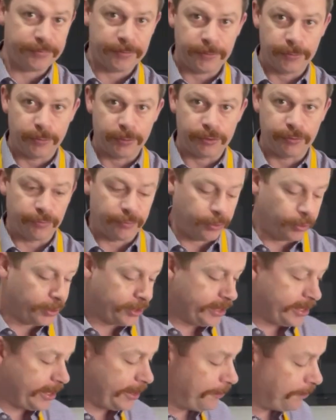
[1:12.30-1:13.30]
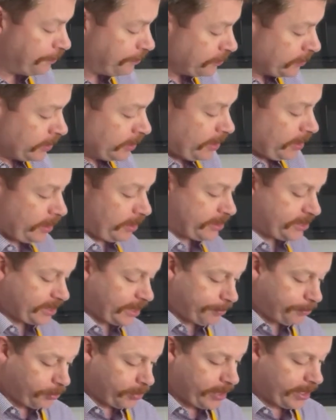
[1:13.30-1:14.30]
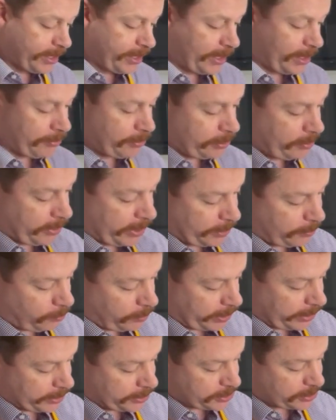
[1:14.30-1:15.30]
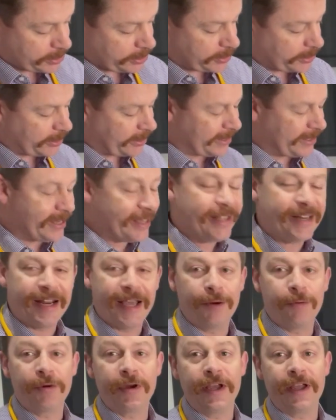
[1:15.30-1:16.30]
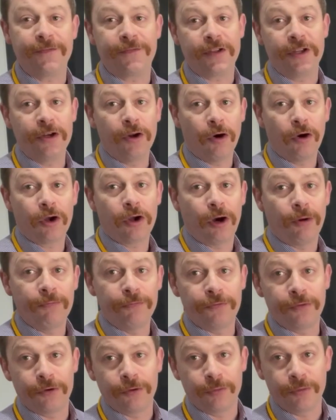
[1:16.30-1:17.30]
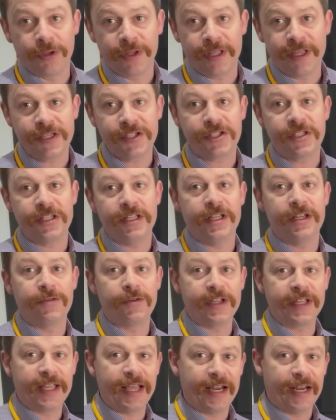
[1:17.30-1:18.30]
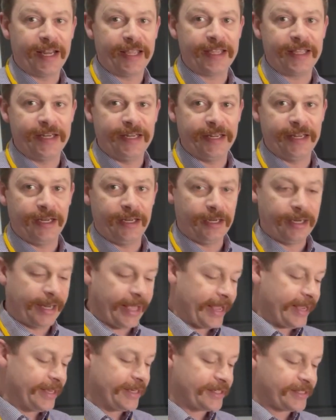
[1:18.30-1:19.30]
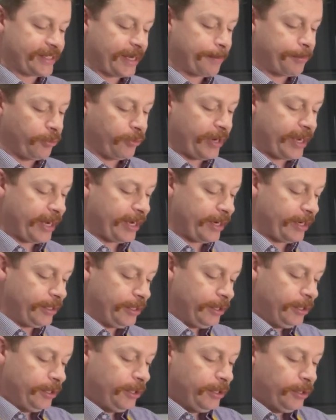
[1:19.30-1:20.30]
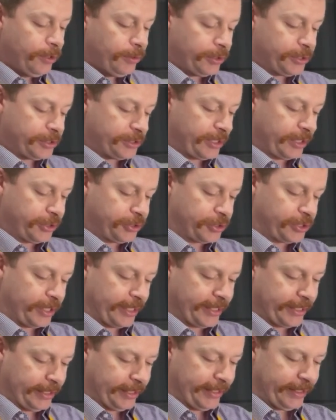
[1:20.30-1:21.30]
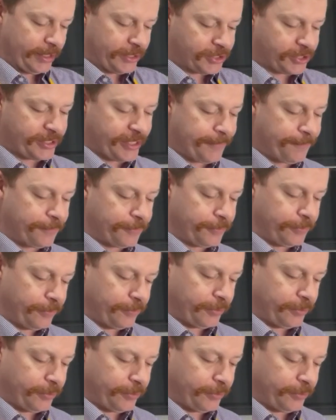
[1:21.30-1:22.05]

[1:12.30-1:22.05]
which we've got here, and separating out your egg whites. Now, if you're not confident with this, you can get like a little egg separator, which is just like a little sieve